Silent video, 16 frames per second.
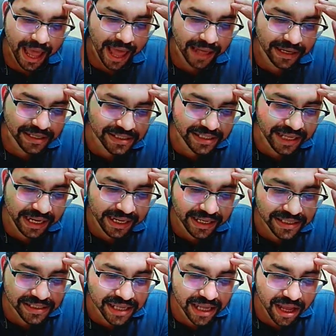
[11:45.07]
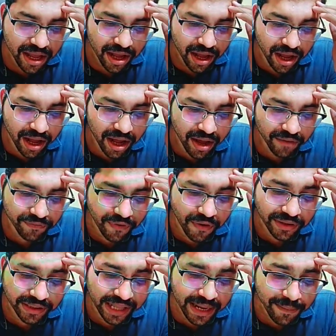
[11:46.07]
And it says,
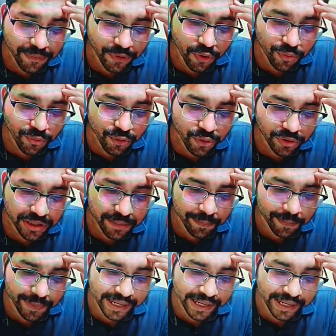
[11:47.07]
"For them no more the